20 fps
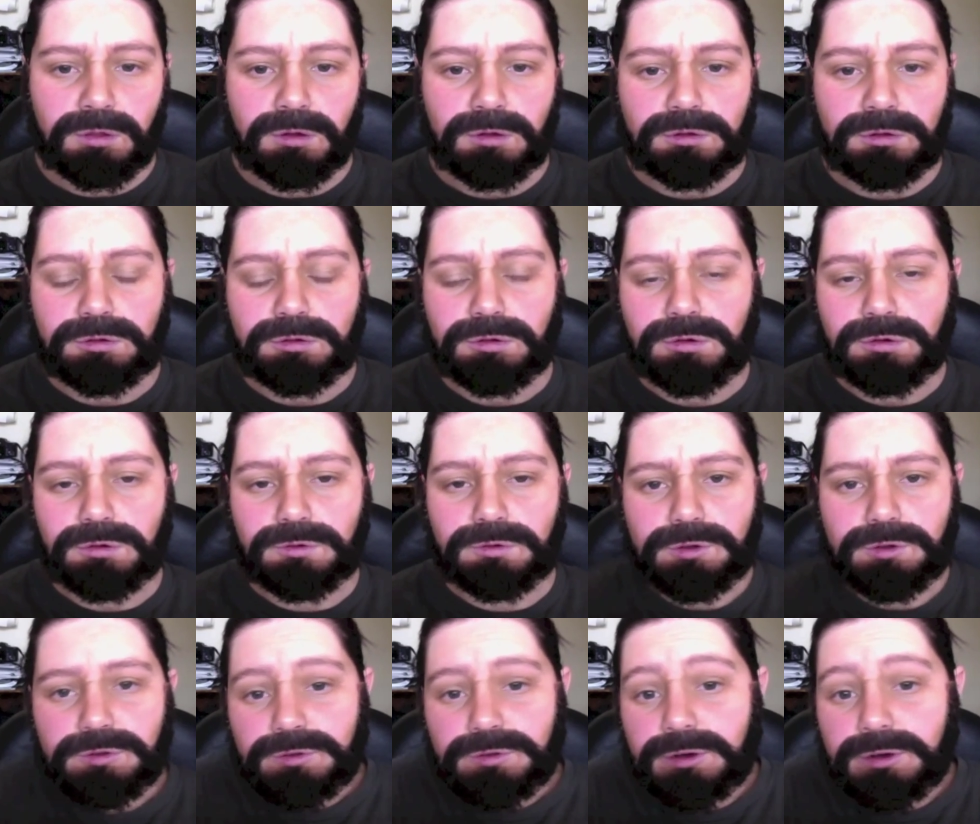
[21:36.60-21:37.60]
So
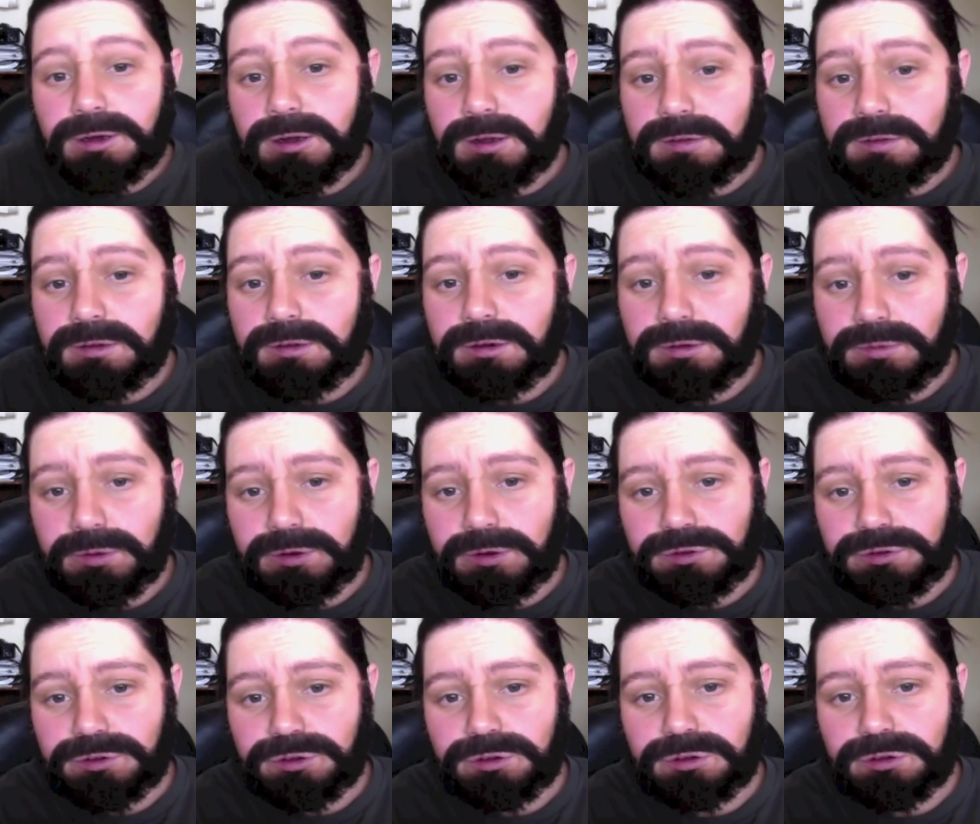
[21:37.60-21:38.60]
feel free to ask any
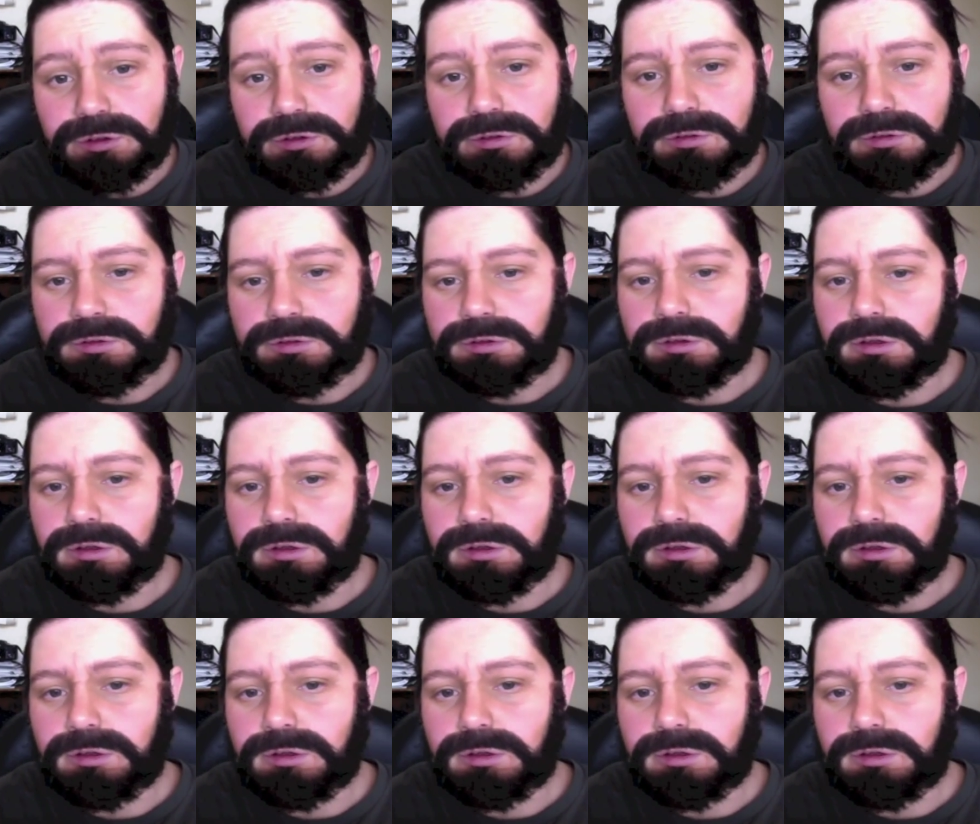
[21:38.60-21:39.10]
questions.